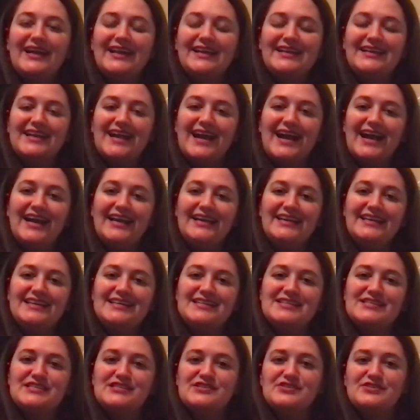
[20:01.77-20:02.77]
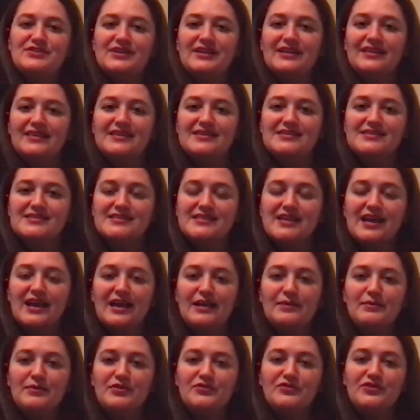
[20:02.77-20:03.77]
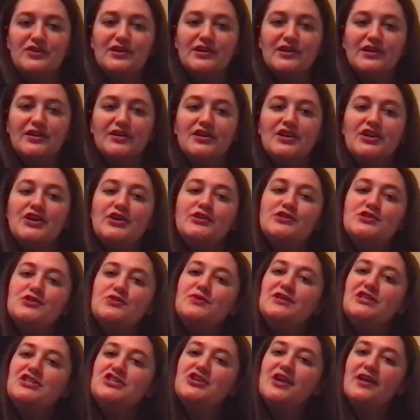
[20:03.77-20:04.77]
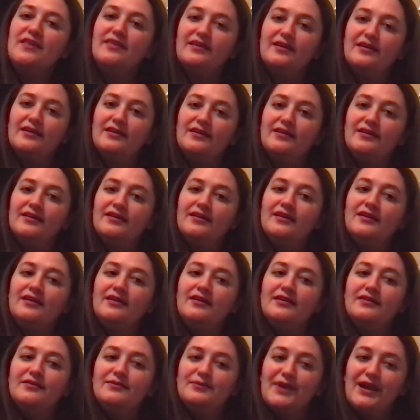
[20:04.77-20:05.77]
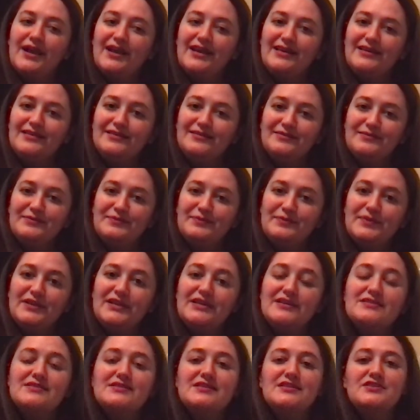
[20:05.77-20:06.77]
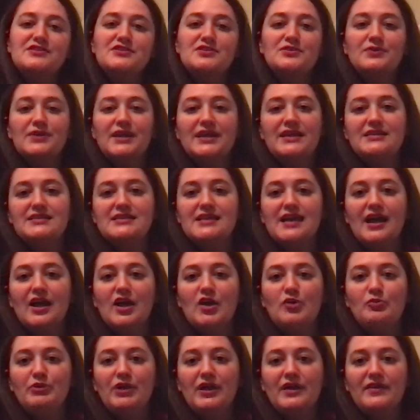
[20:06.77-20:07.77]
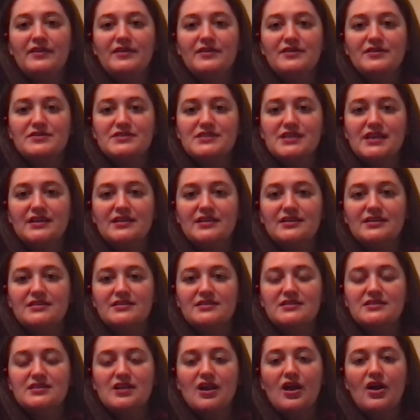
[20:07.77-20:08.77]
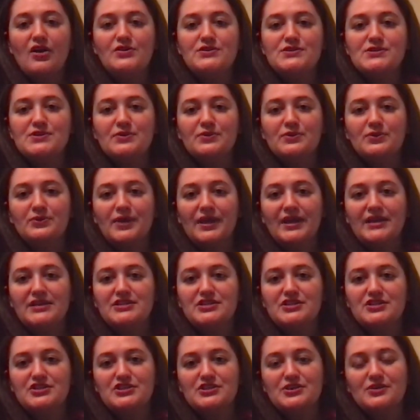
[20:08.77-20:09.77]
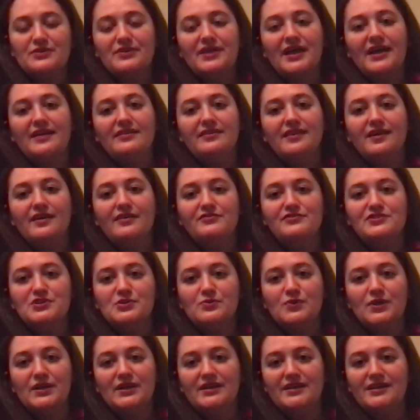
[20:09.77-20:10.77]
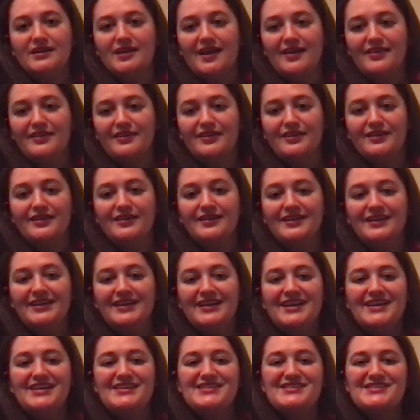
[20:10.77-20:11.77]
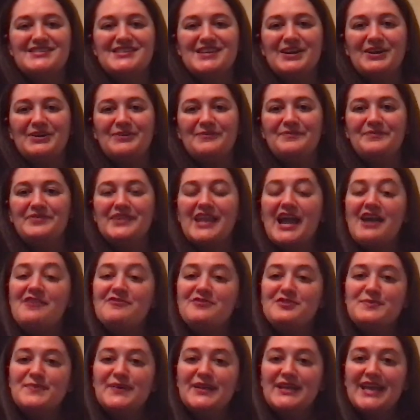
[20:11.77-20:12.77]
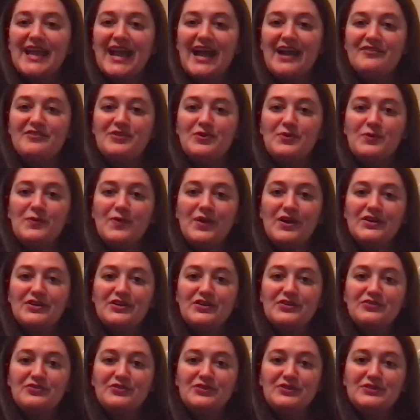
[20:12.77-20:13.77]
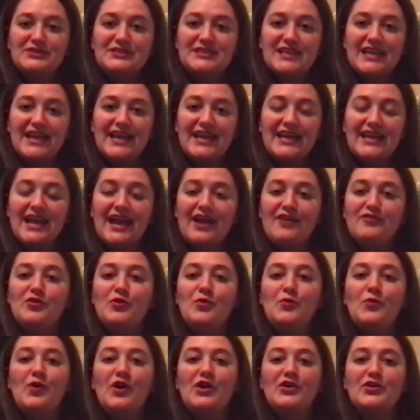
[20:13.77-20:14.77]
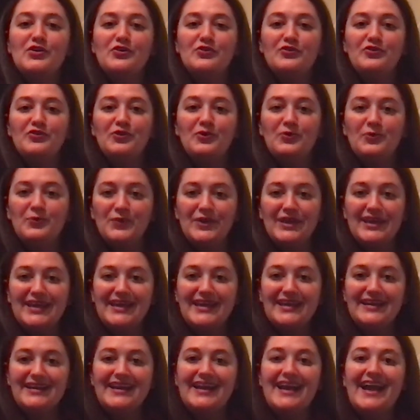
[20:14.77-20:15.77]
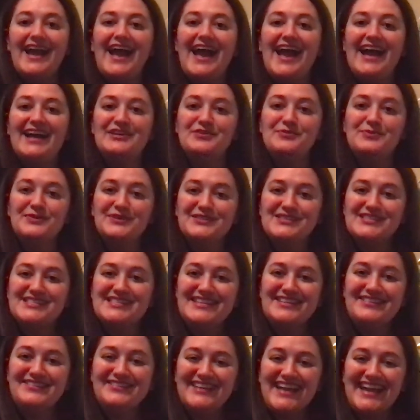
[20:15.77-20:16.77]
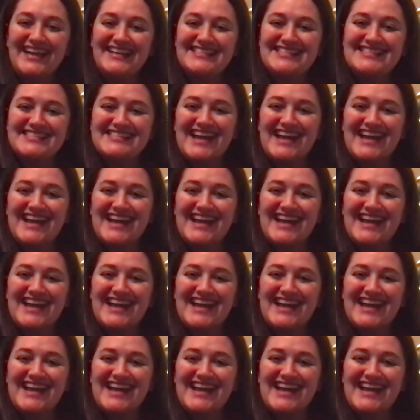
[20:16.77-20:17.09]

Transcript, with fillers: and kindness during this time of year to each other, right? Because it's great to help others and it's also great to show that love to one another. So, everybody have a wonderful day, have a wonderful week, and we'll see you next